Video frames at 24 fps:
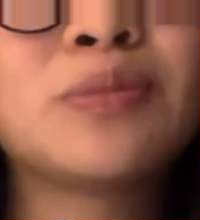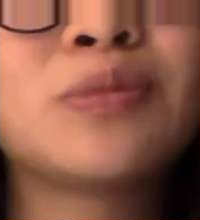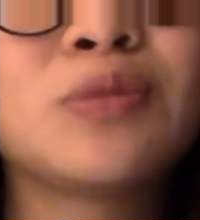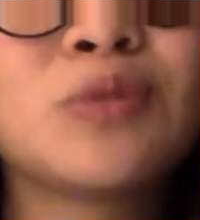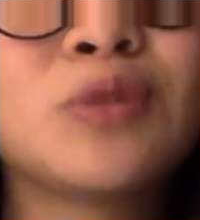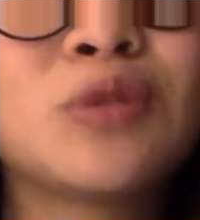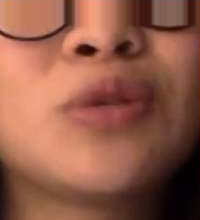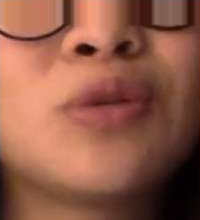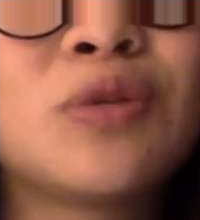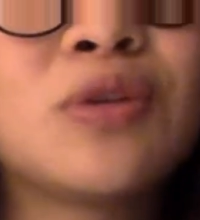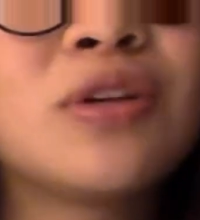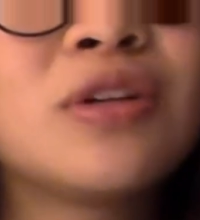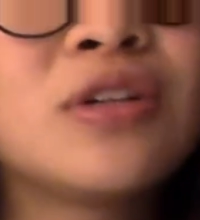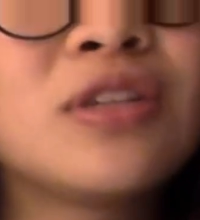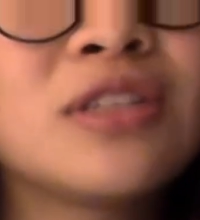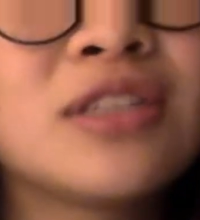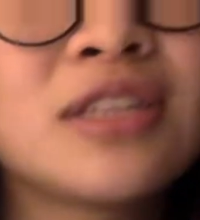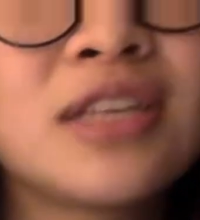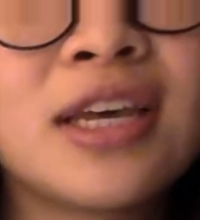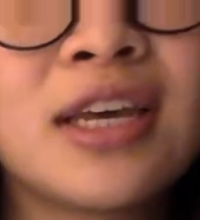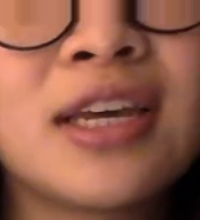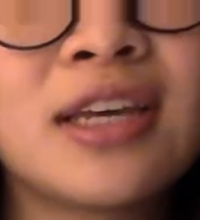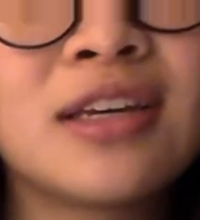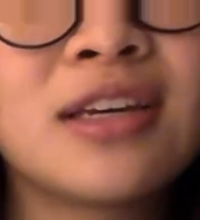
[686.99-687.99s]
So there's
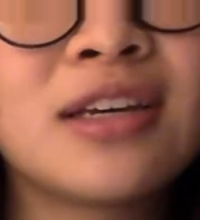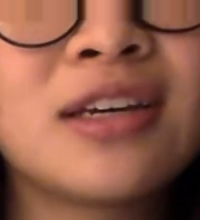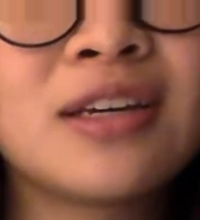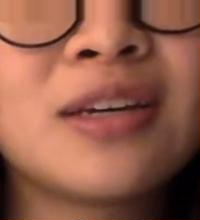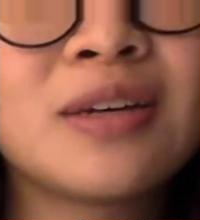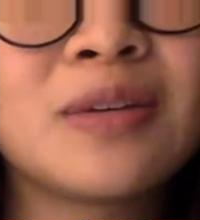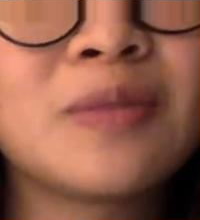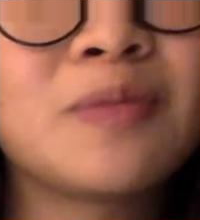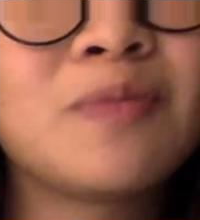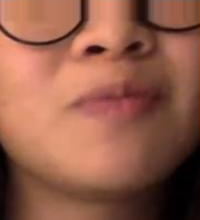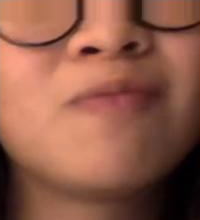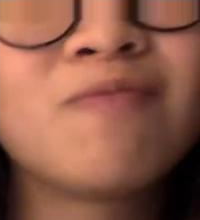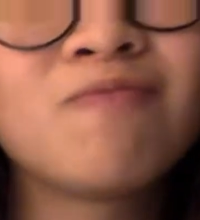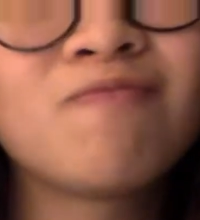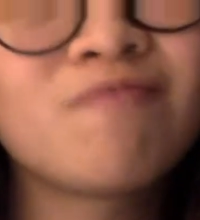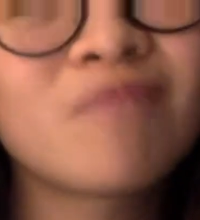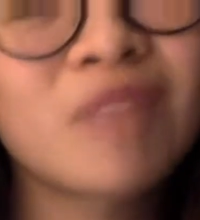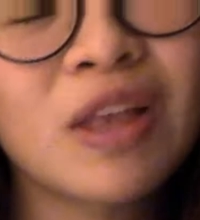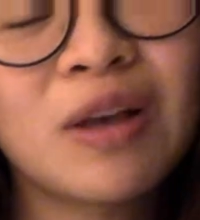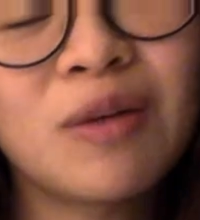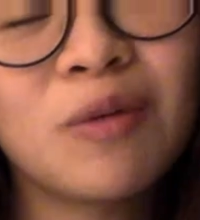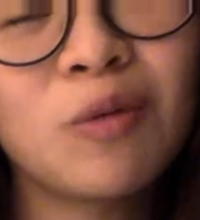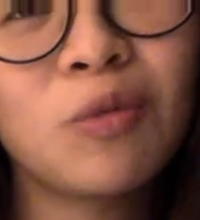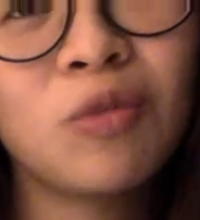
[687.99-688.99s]
like
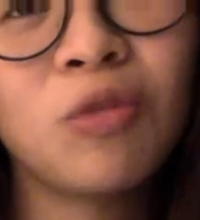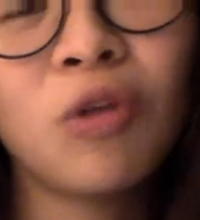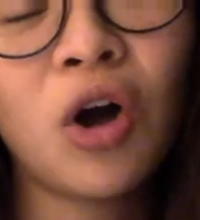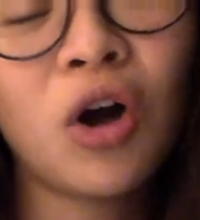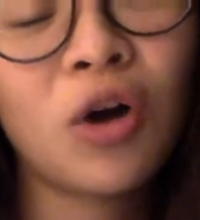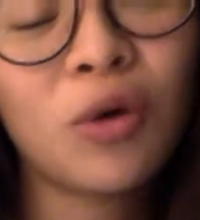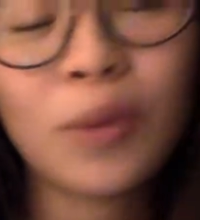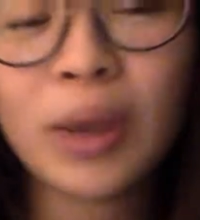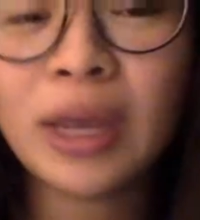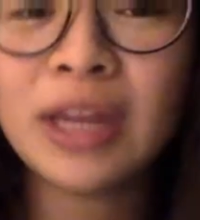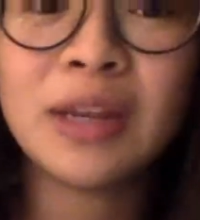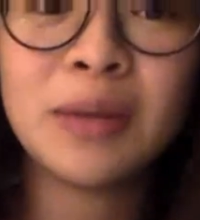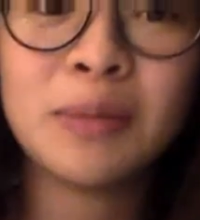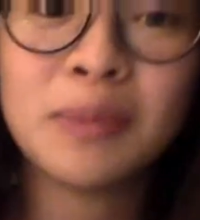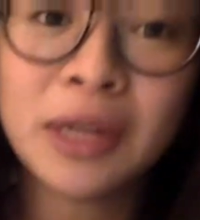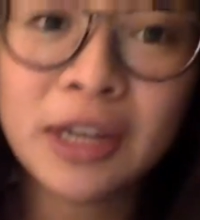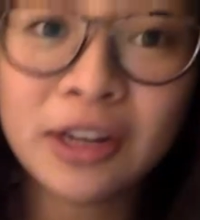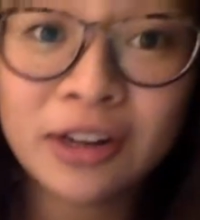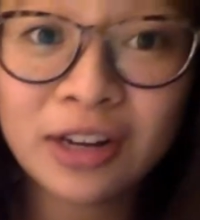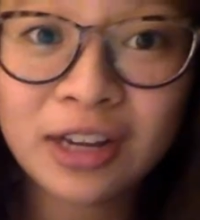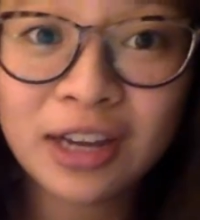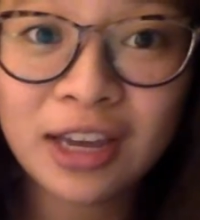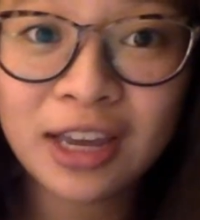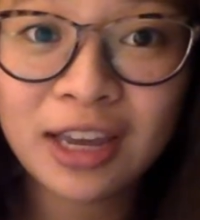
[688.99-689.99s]
a long waiting
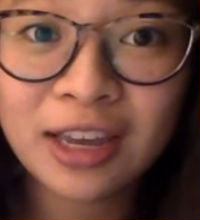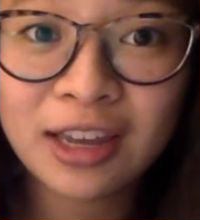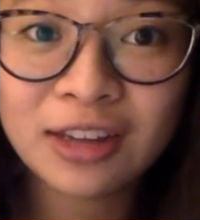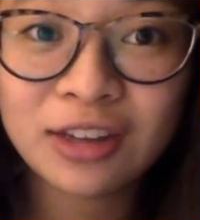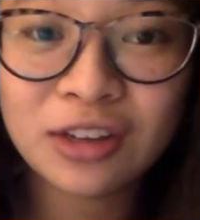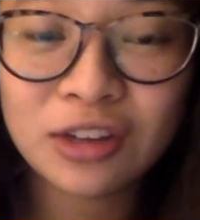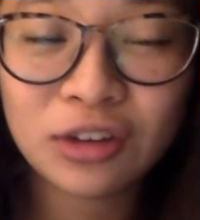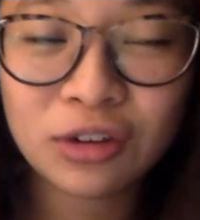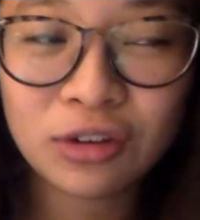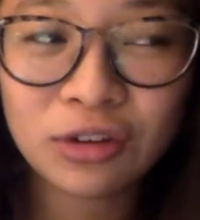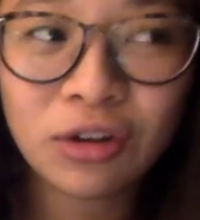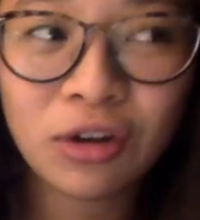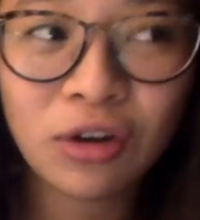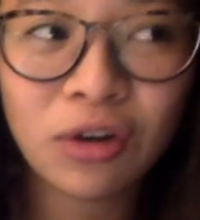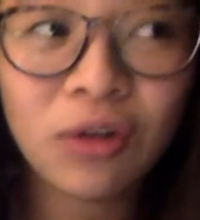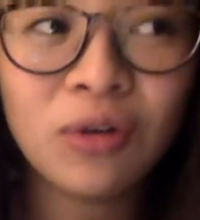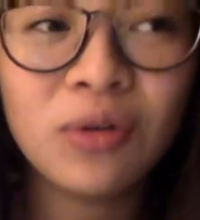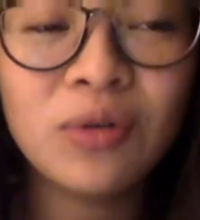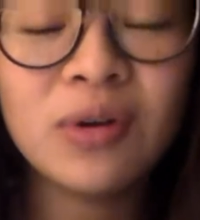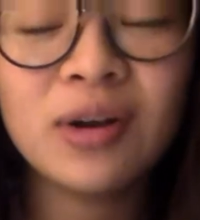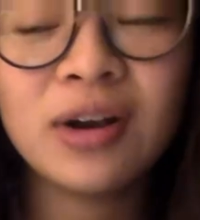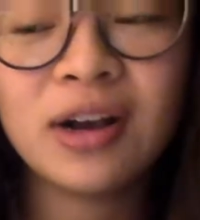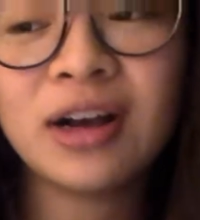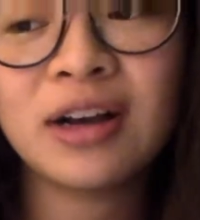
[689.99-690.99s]
period, you
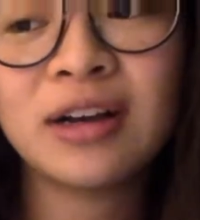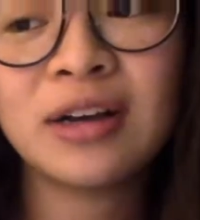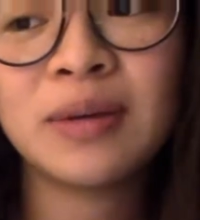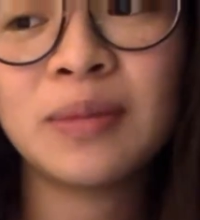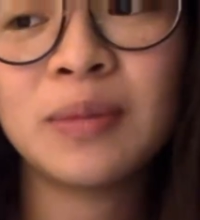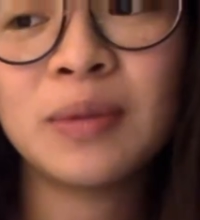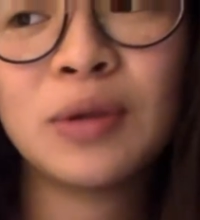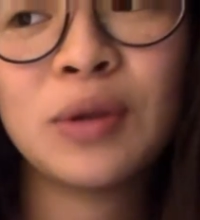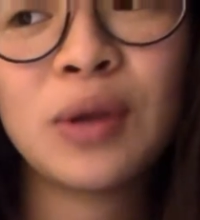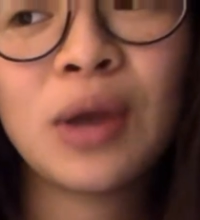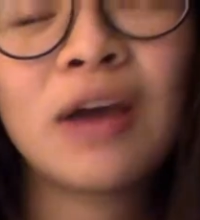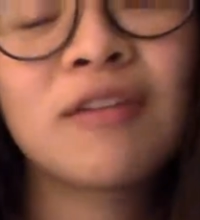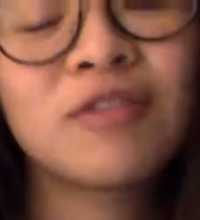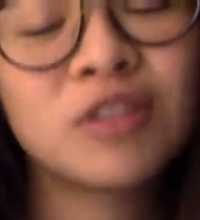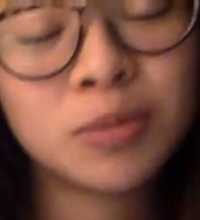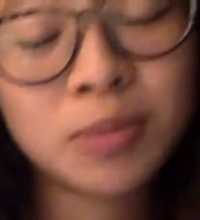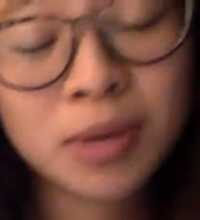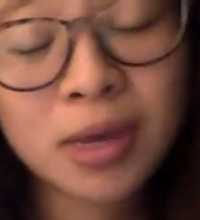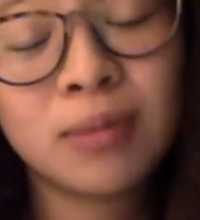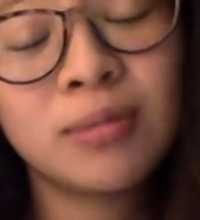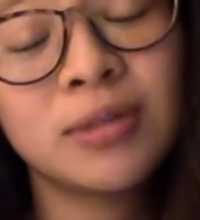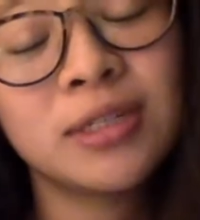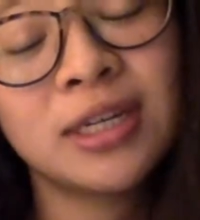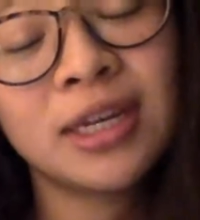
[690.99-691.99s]
know, and you have to
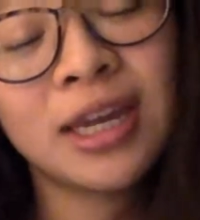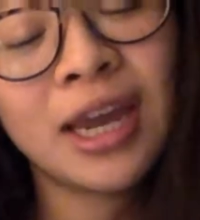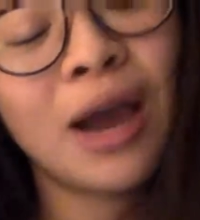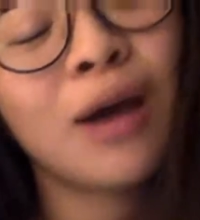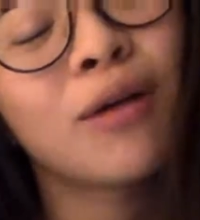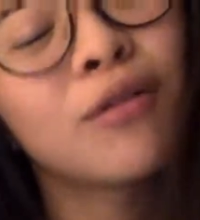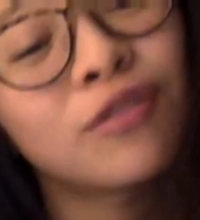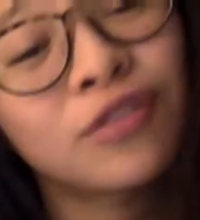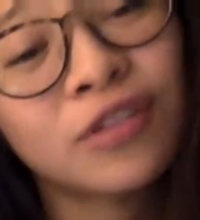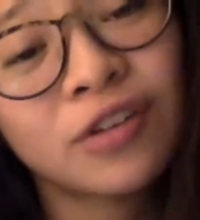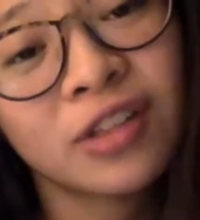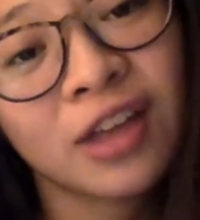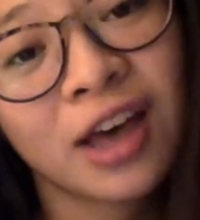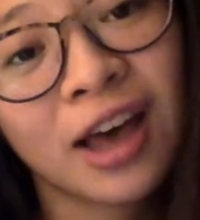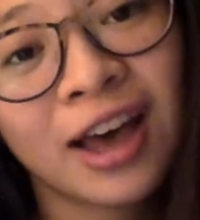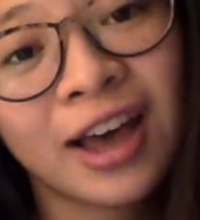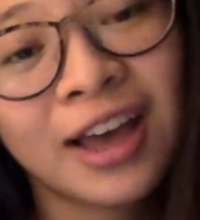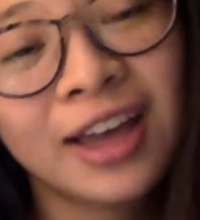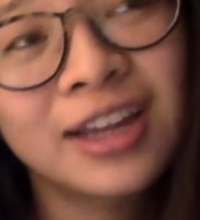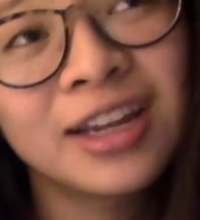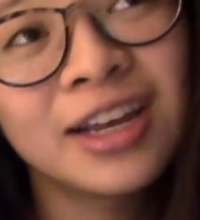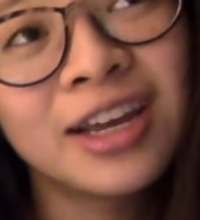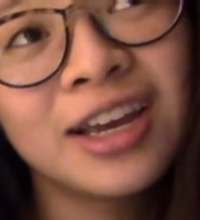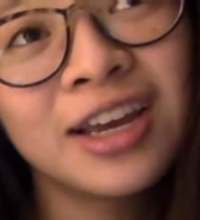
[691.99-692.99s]
be able to account for
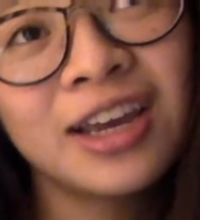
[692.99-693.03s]
that.